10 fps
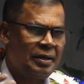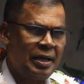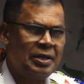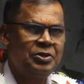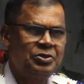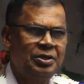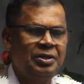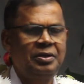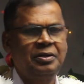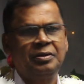
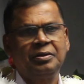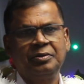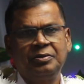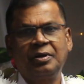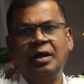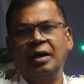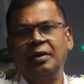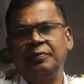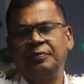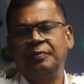energy,
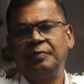drive